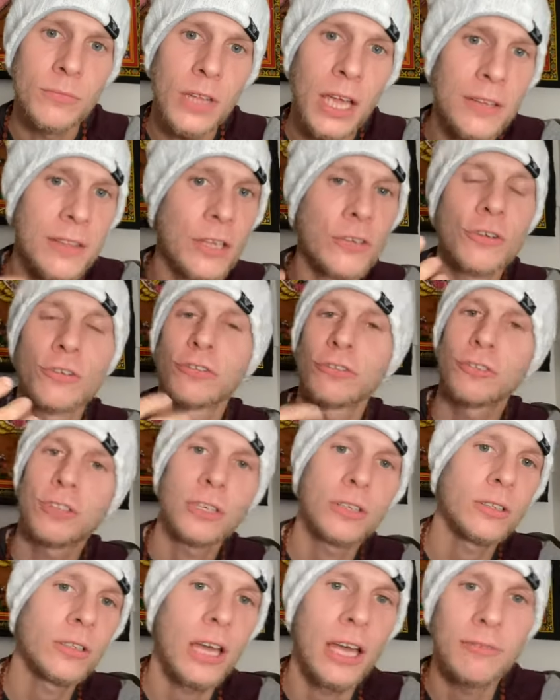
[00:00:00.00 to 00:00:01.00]
And then you're
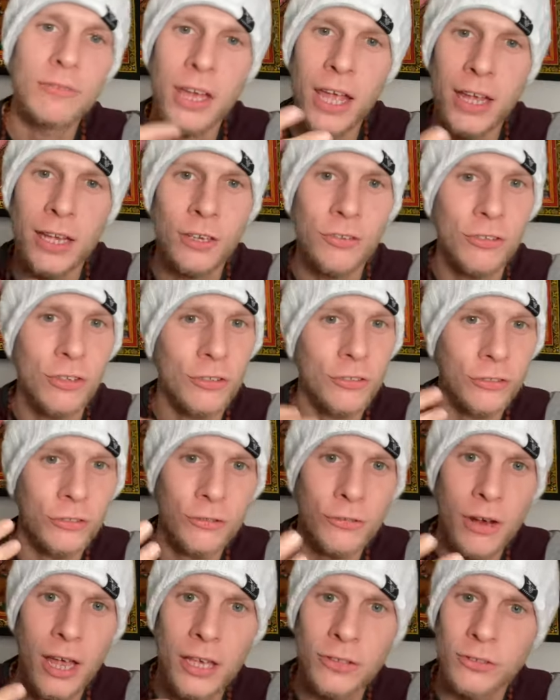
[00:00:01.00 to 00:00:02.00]
still left anxious,
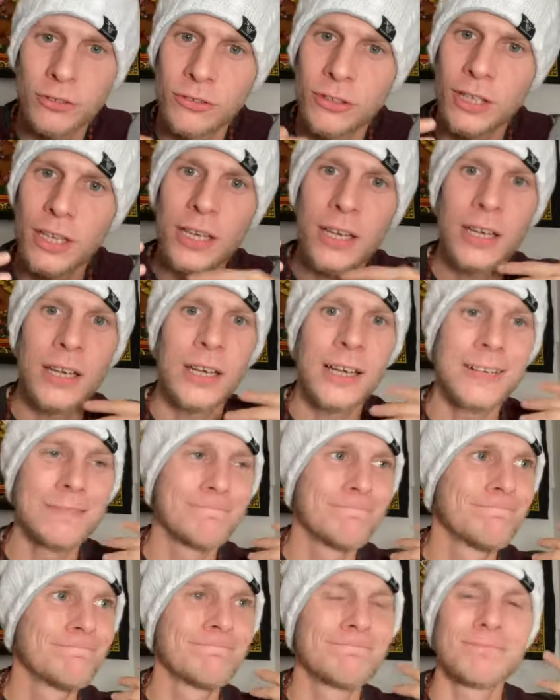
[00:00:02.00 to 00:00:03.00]
stressed,
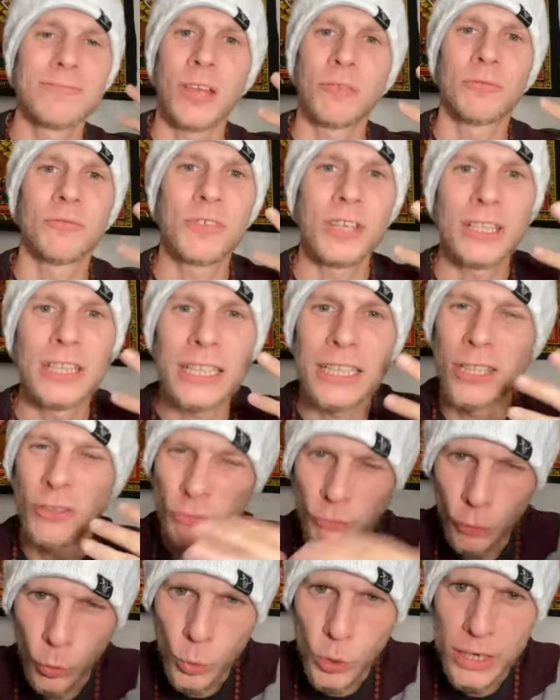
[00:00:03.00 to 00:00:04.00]
feeling a
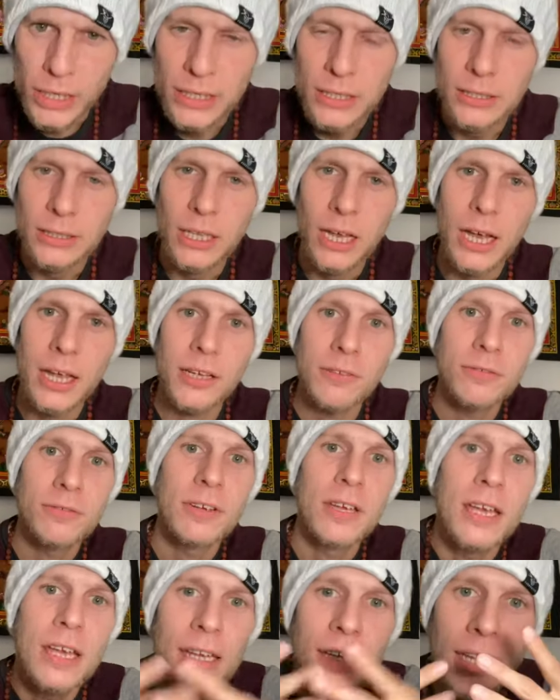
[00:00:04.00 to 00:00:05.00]
void in life,
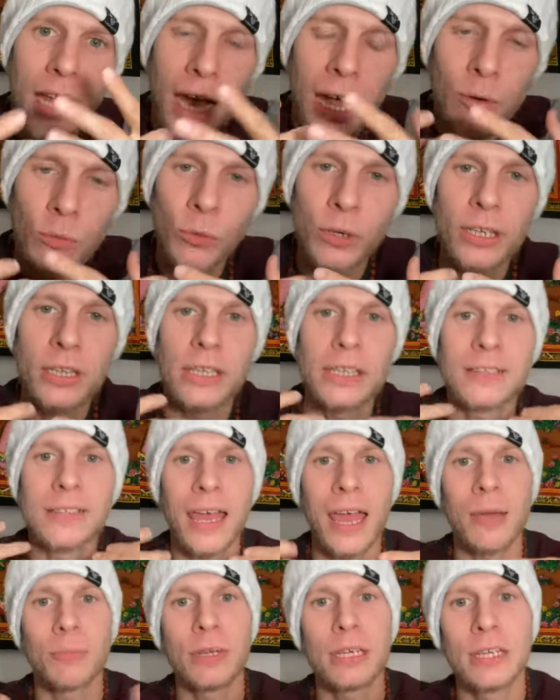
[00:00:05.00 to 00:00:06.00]
not really
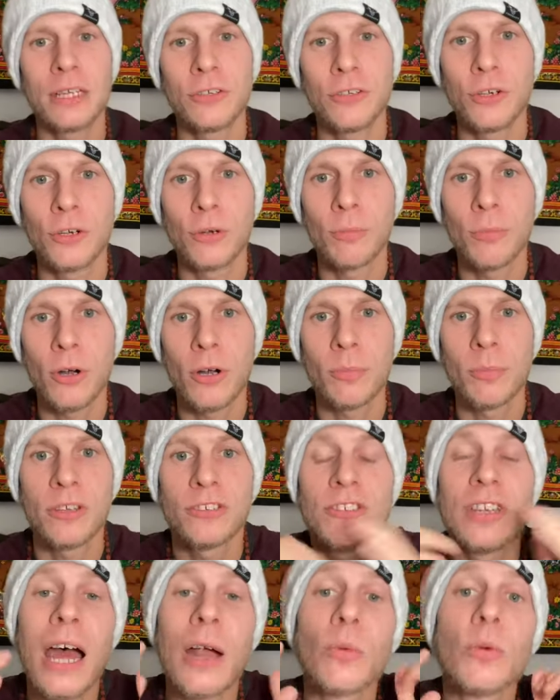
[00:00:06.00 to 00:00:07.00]
tapping into your
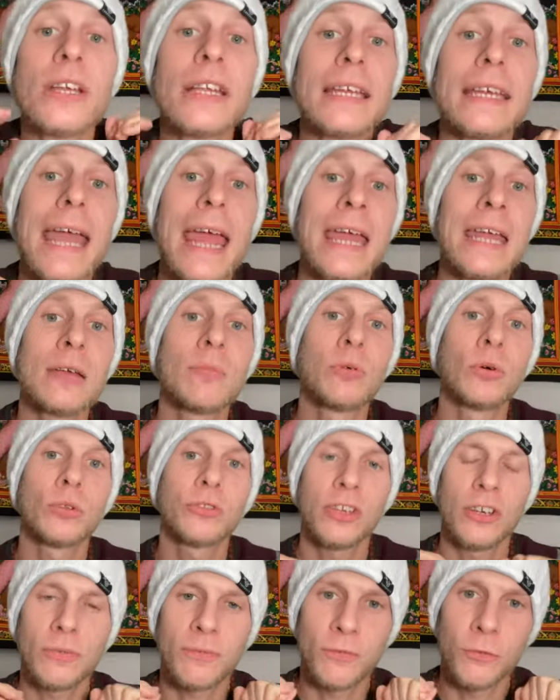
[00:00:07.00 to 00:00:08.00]
purpose, not really able
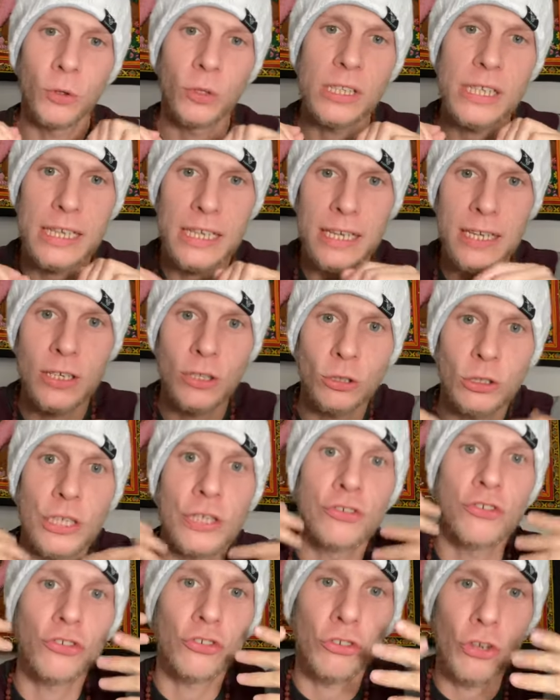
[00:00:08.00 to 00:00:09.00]
to fully heal
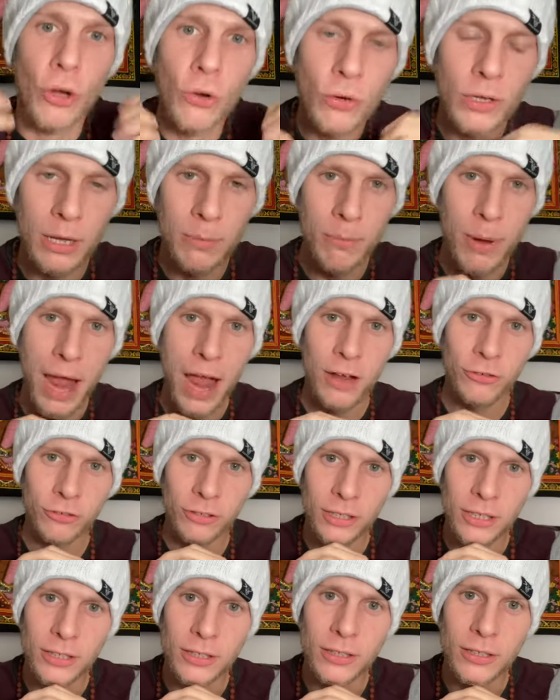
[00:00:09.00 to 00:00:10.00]
and show
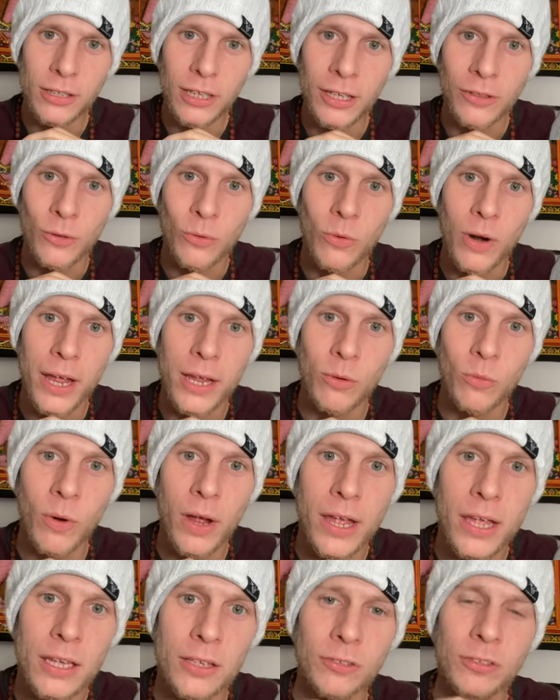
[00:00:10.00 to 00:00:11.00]
compassion in, in the right
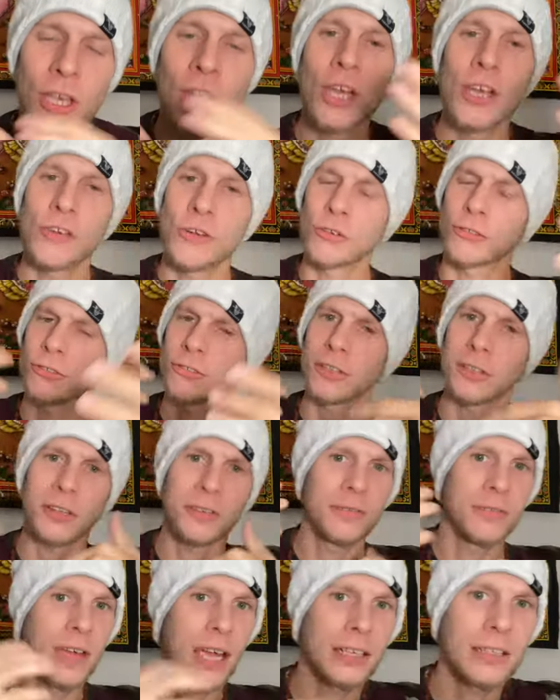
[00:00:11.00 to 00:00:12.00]
ways. You're still
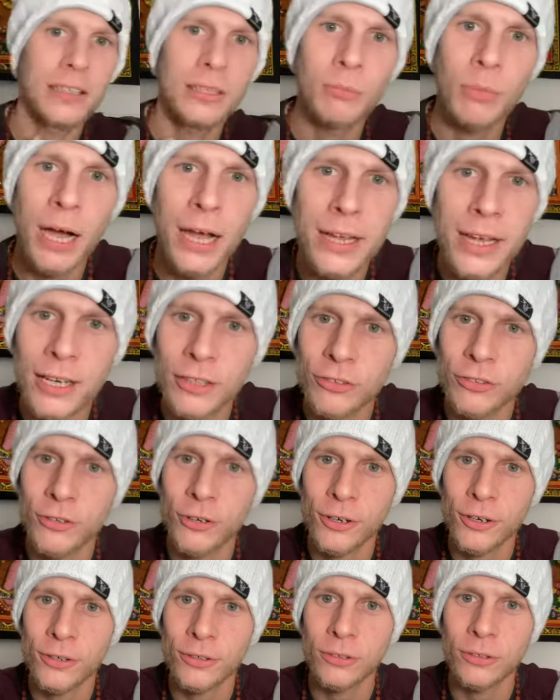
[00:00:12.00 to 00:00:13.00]
affected by
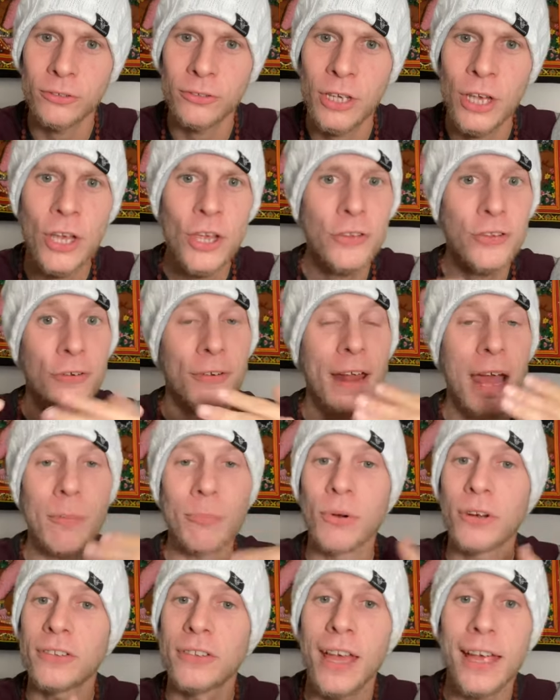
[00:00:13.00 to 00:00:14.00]
externals. You're
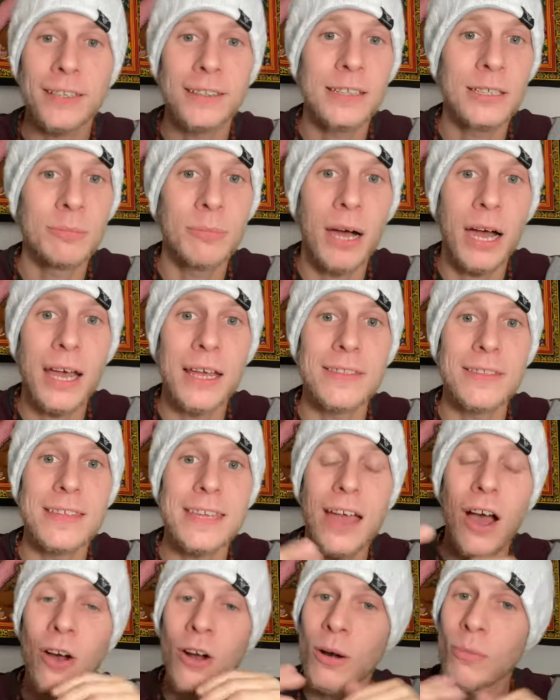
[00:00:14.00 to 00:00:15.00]
not protected by
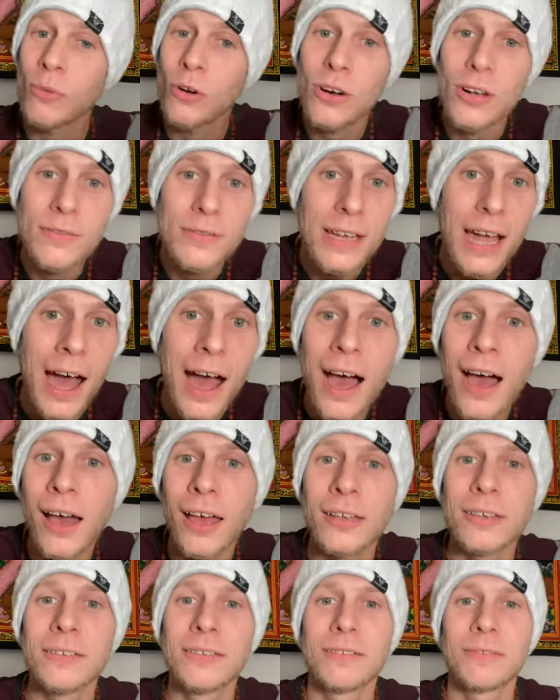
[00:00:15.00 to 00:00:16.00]
the armor of
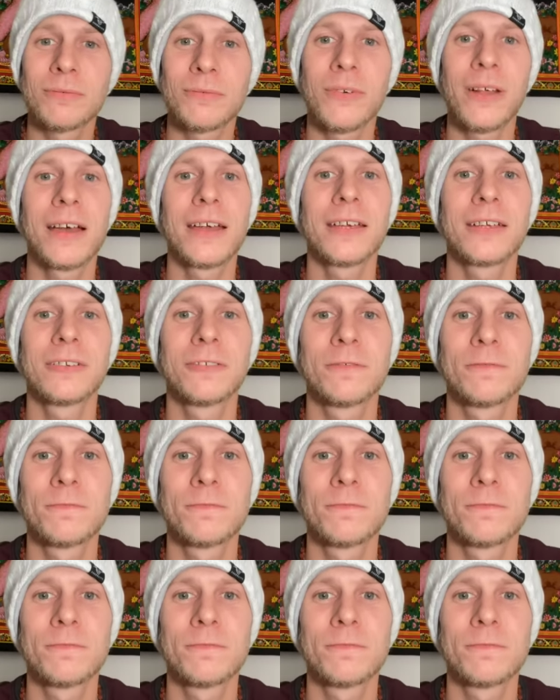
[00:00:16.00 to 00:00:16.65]
God, right?